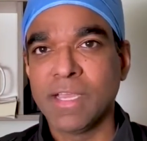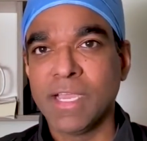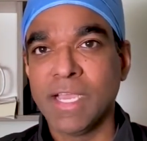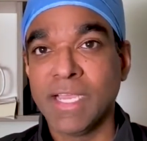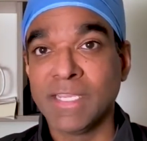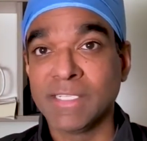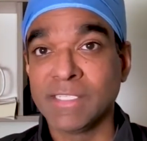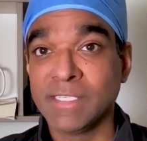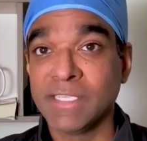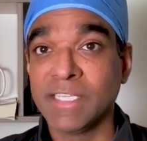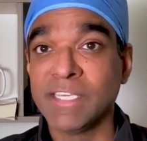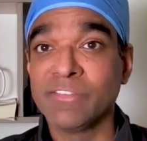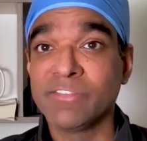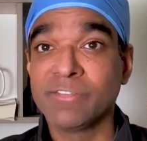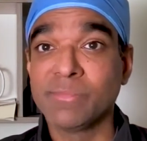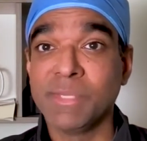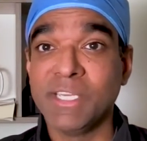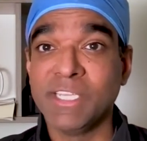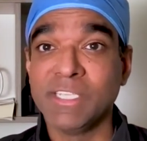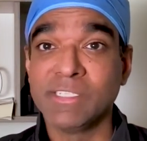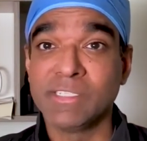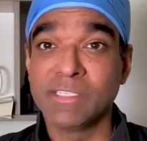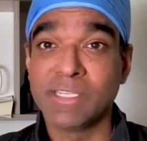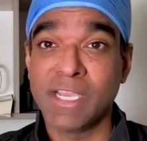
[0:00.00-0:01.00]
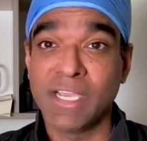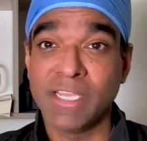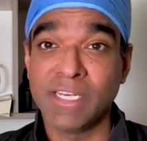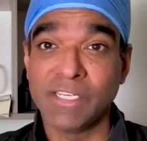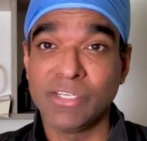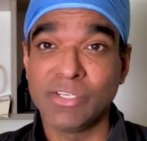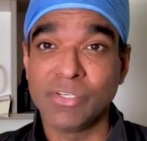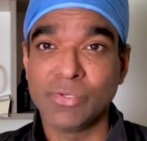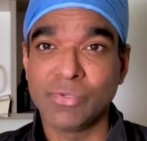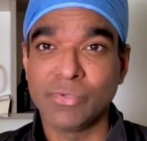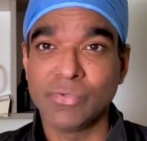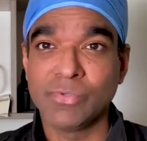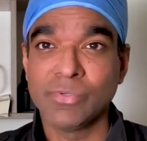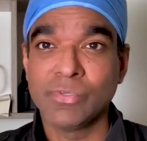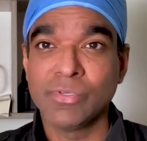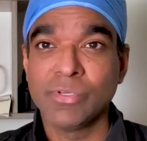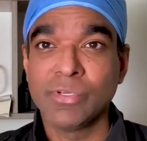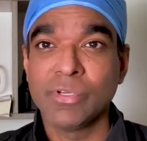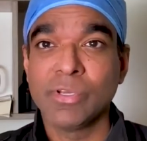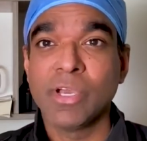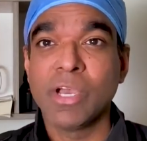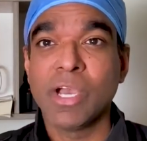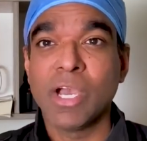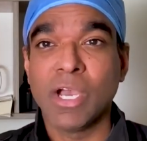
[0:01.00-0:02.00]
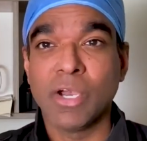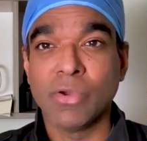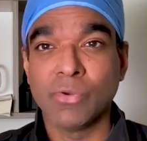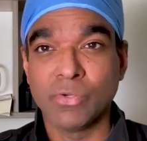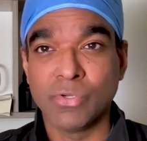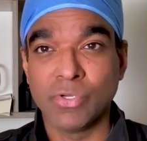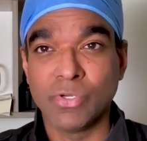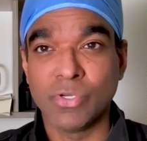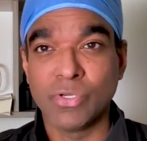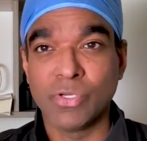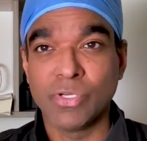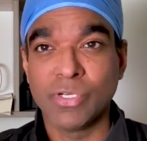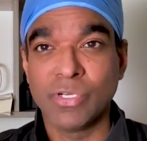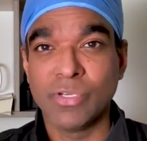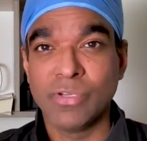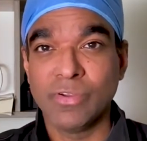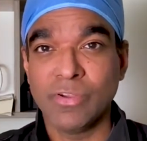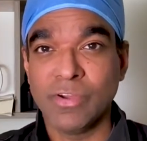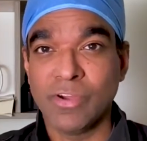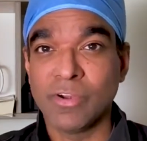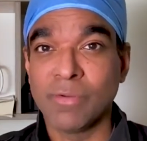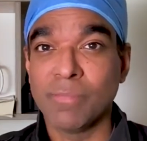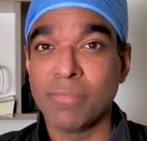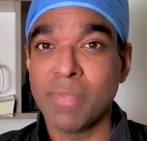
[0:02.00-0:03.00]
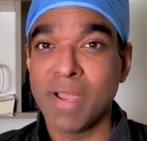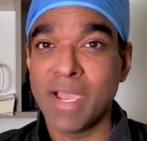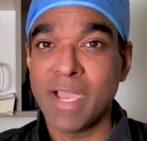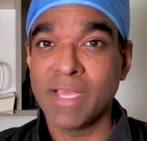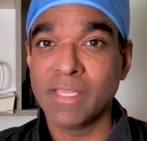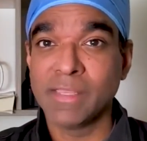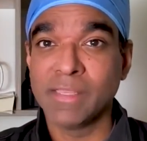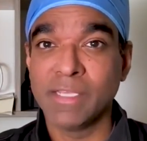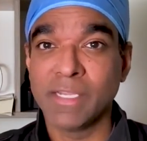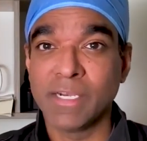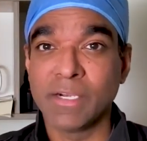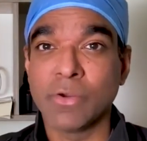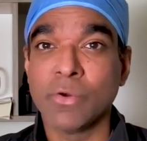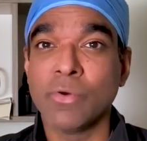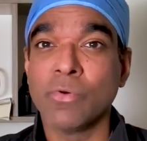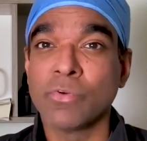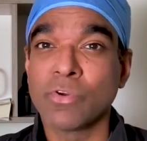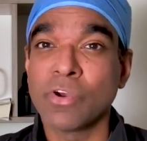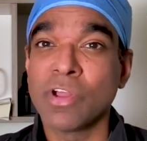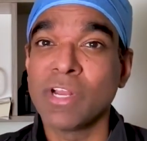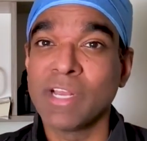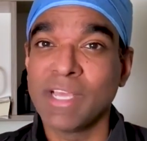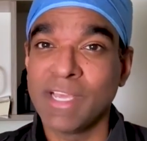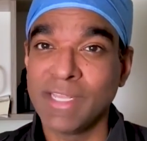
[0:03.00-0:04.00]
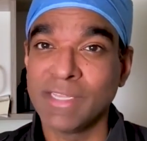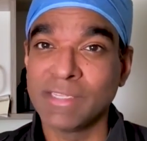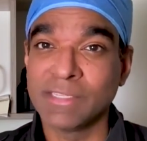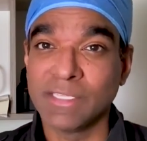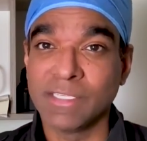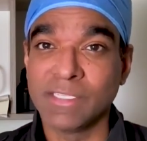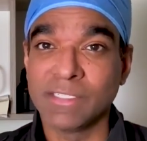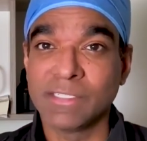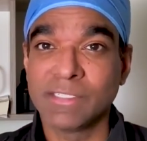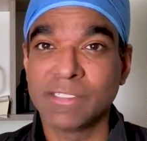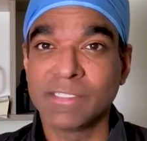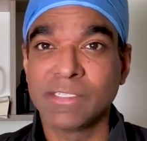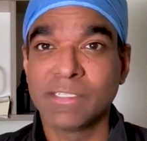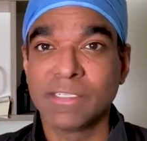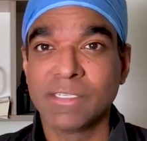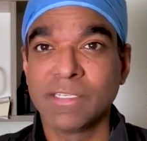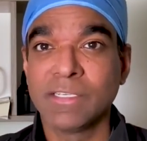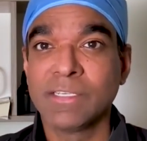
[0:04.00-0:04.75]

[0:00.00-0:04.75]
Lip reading: as it gives me insight into how good or bad their overall health is.